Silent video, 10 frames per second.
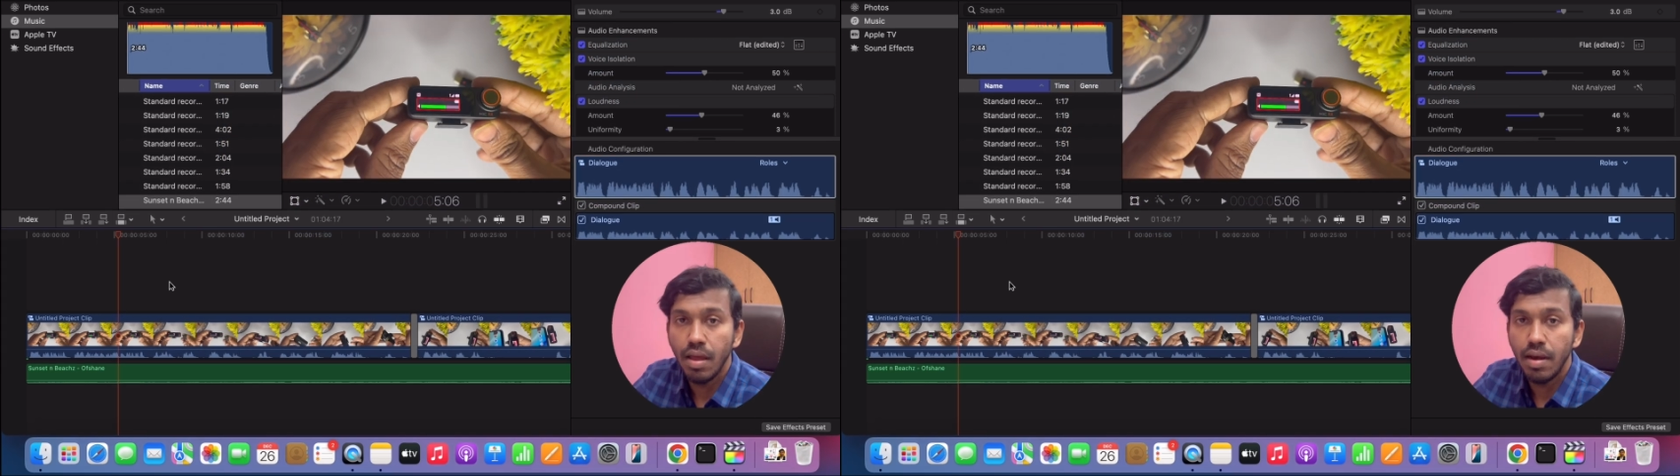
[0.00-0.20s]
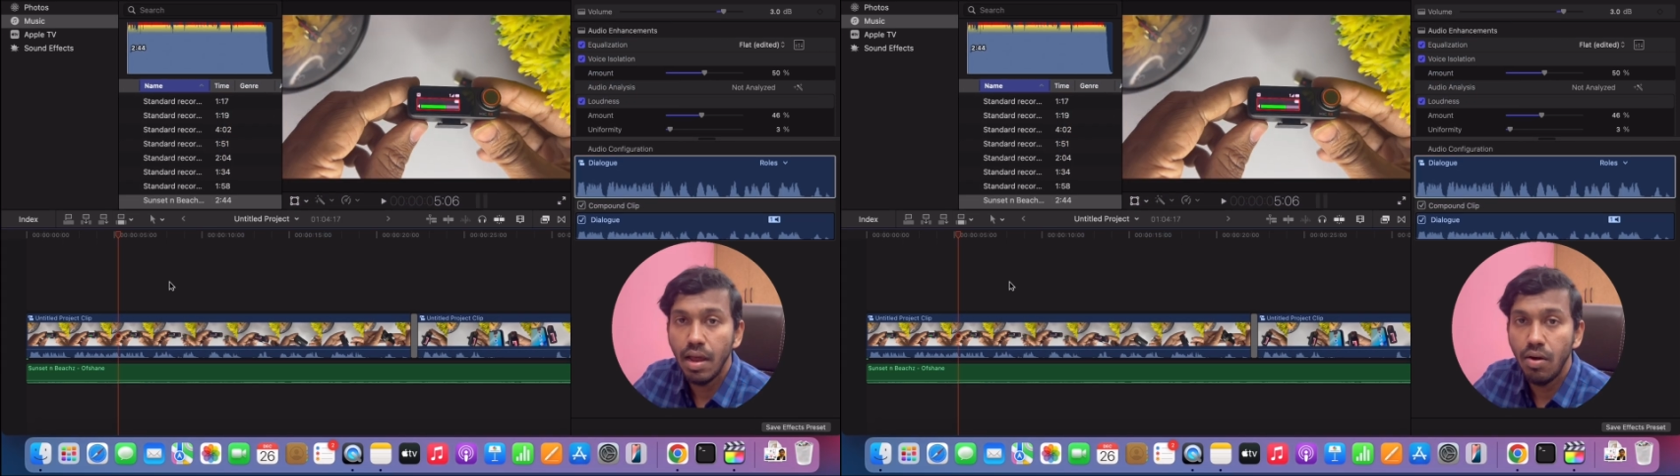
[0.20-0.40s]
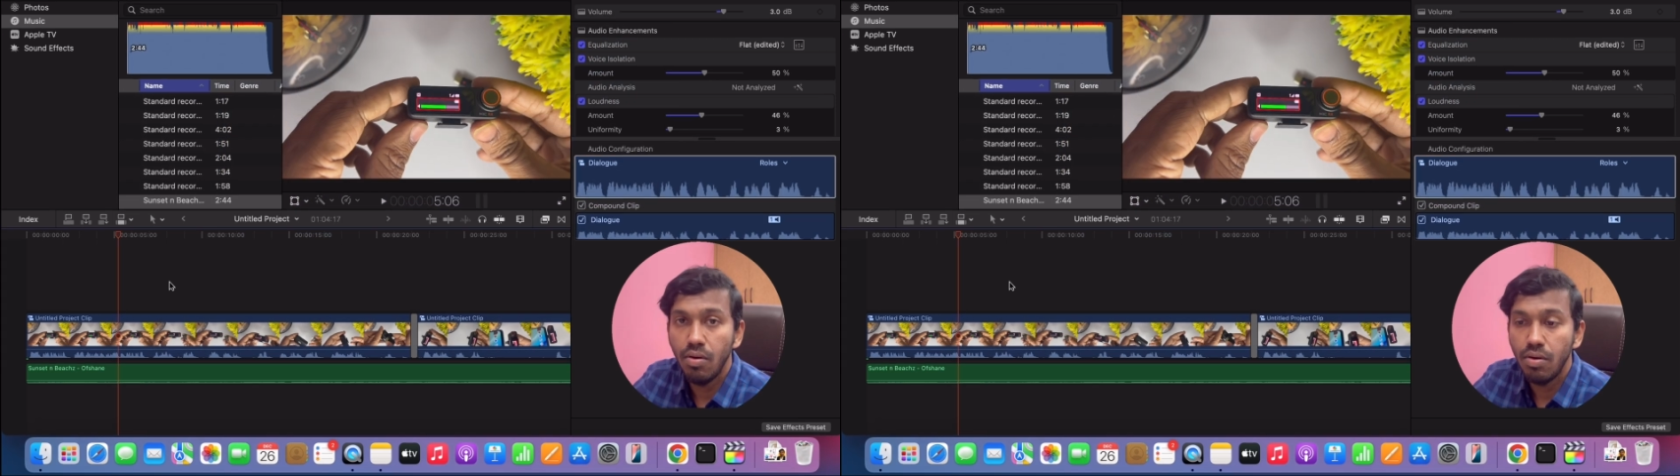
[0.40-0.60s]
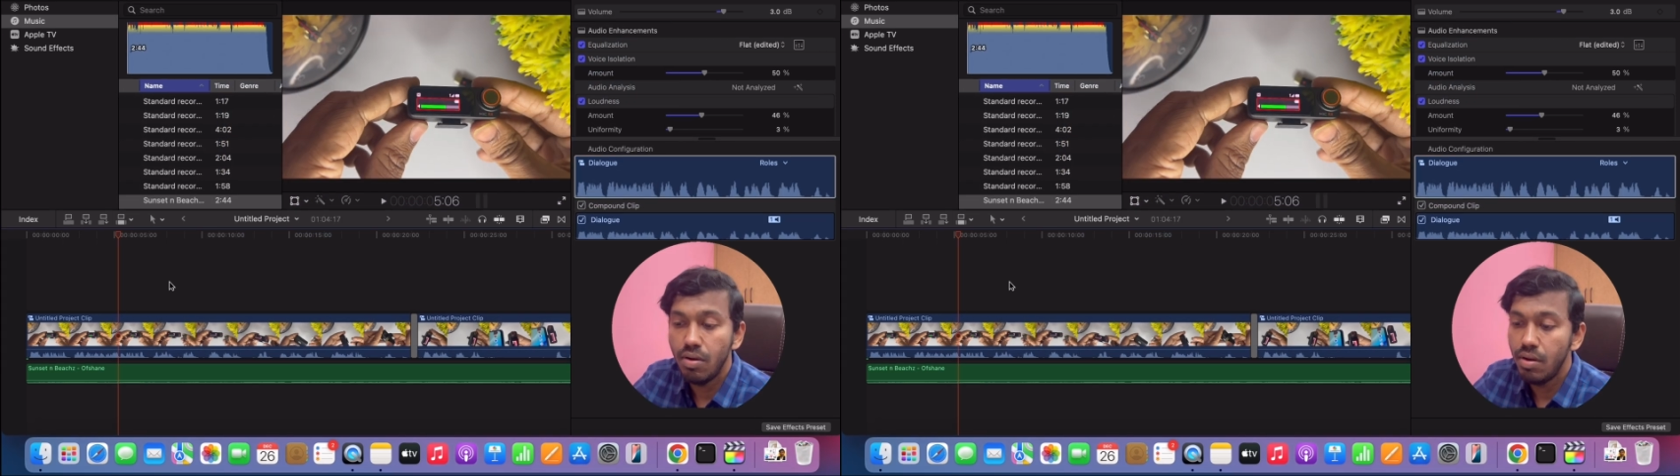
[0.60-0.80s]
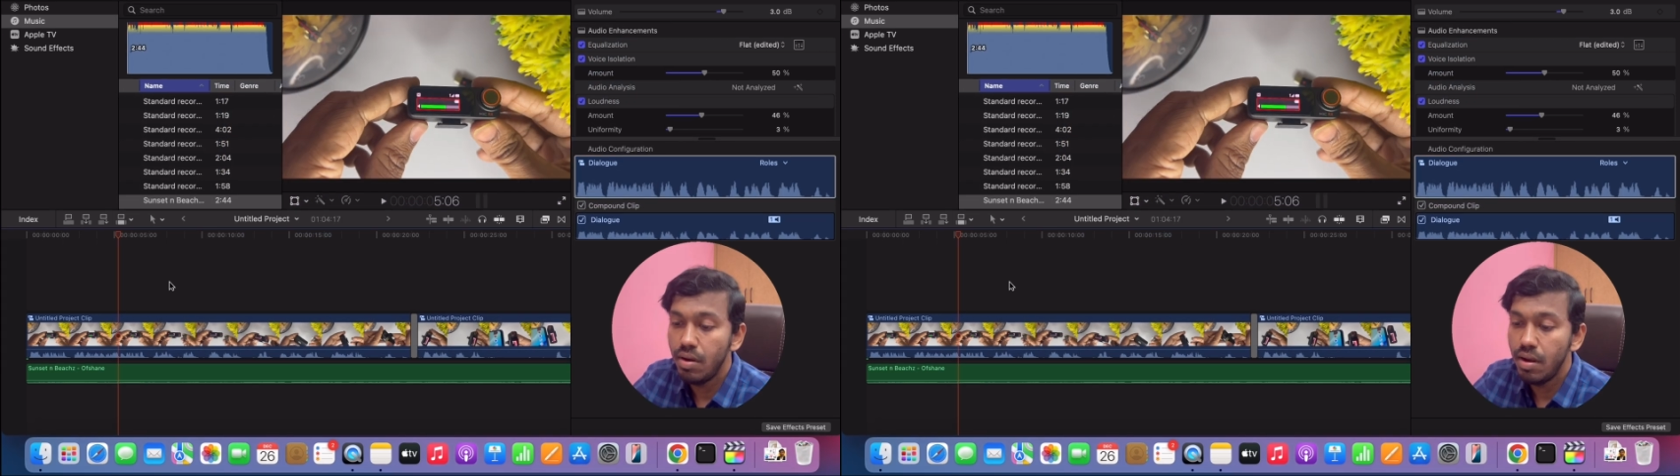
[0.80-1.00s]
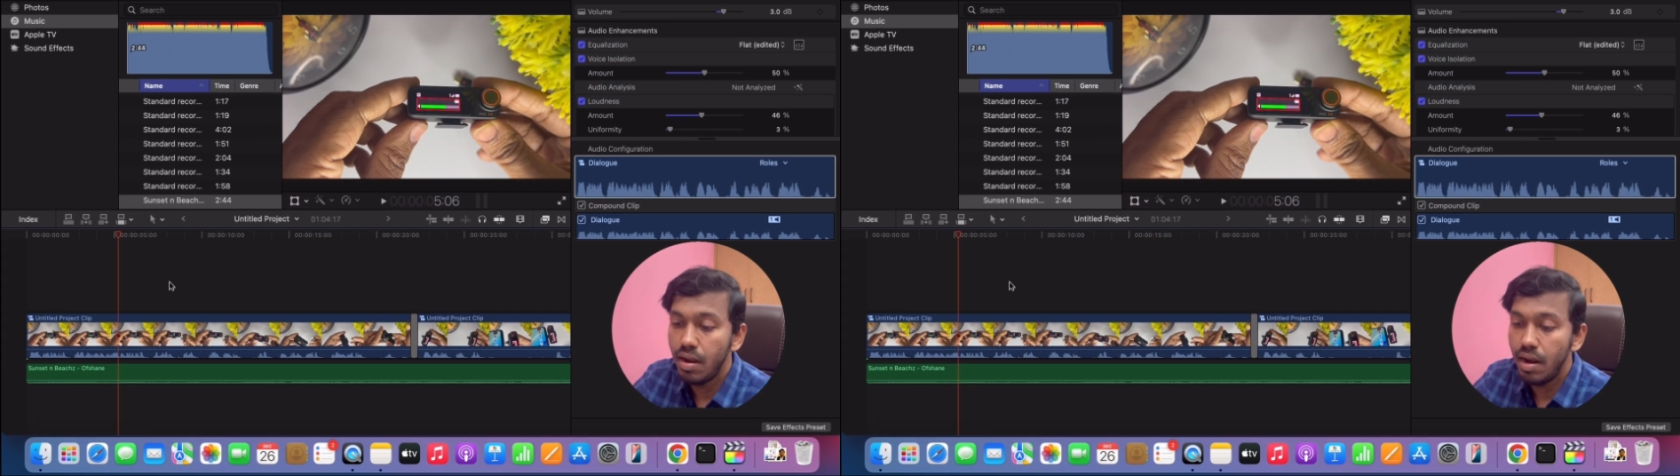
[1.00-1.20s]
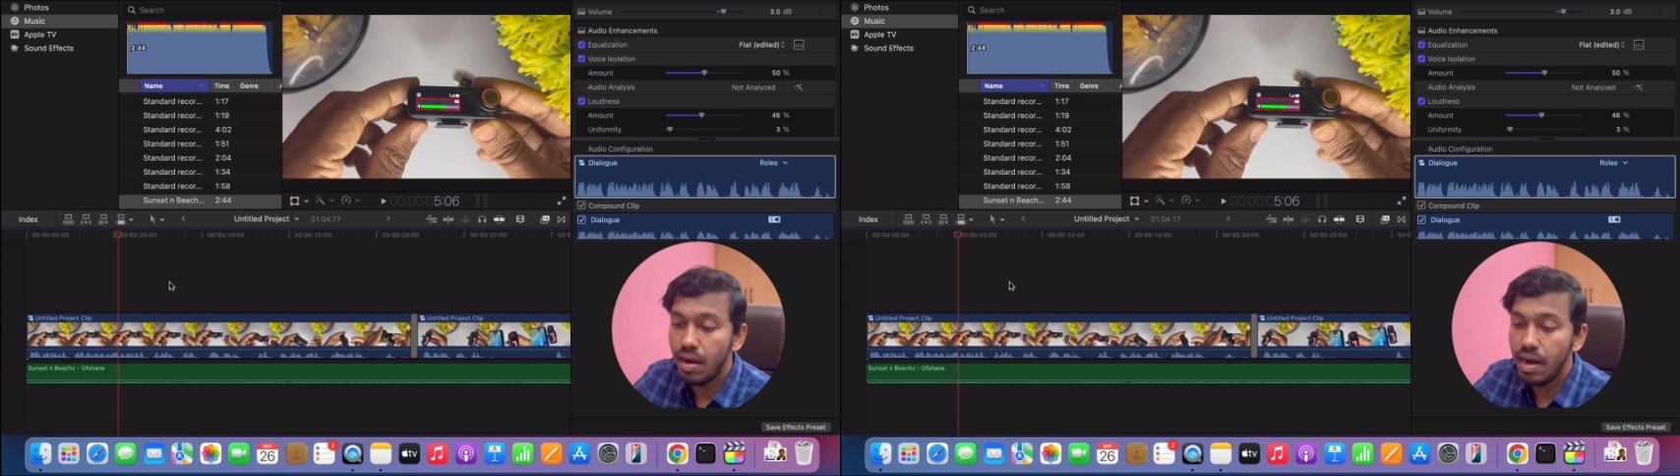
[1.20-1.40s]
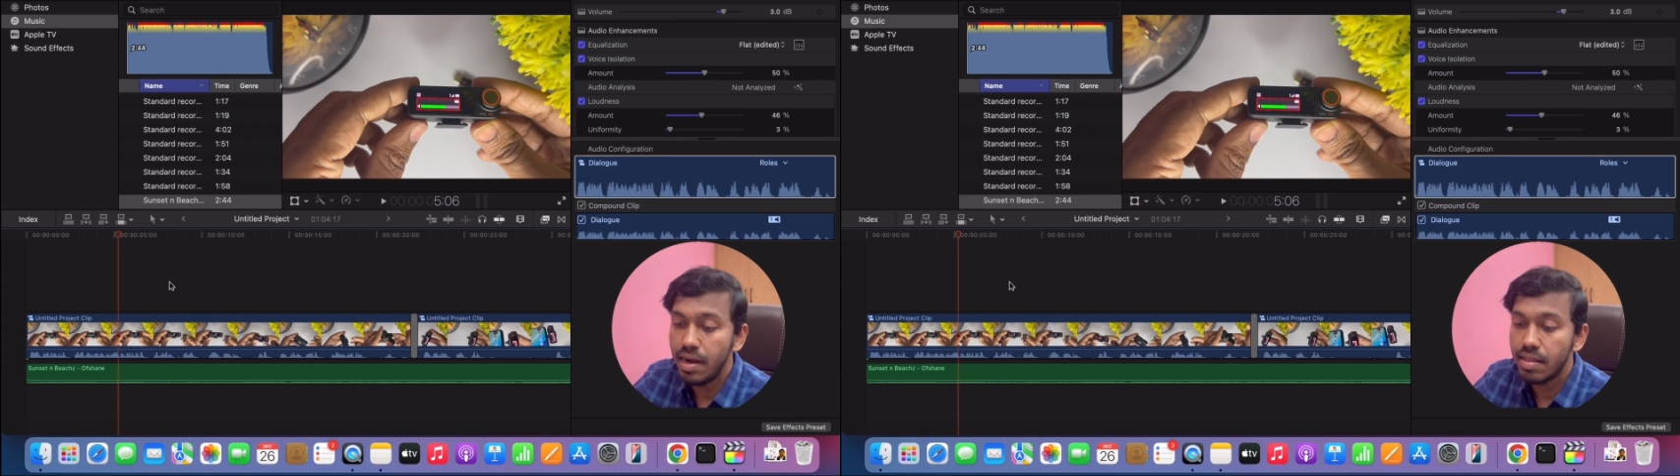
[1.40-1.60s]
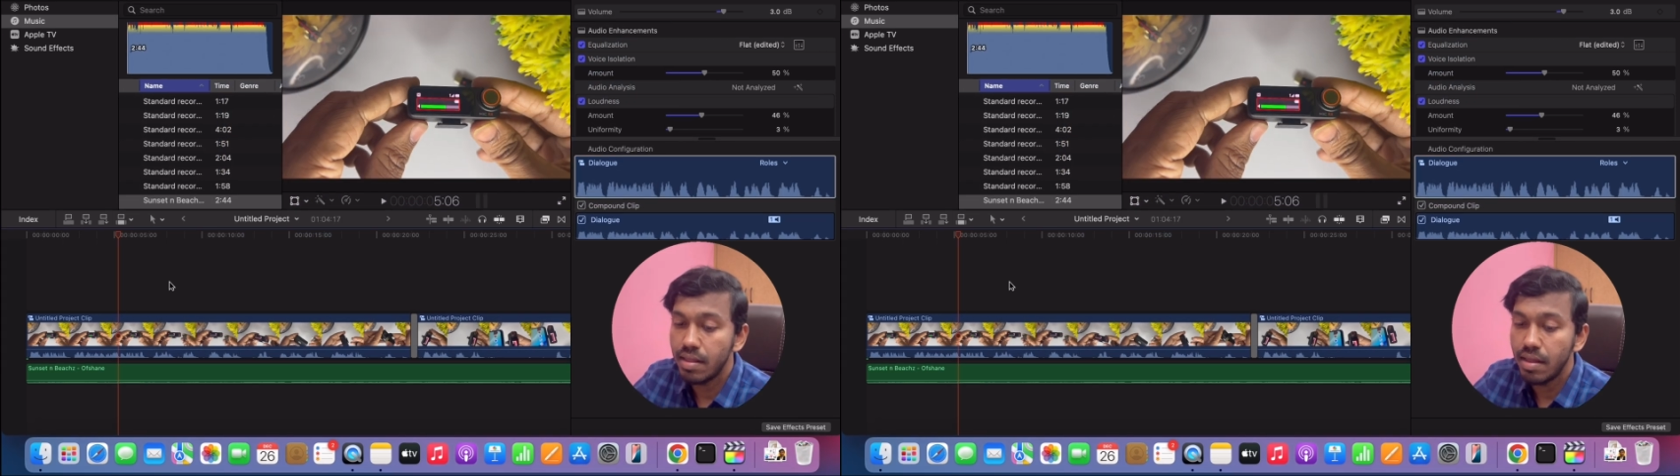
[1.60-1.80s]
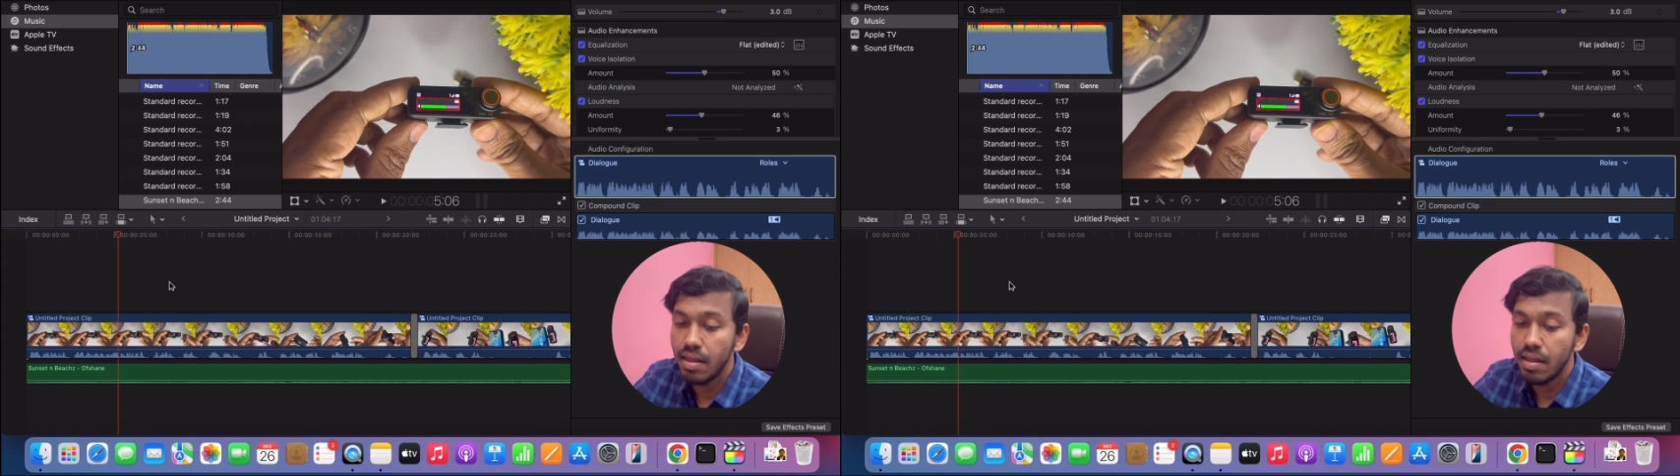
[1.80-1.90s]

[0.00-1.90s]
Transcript: Now let's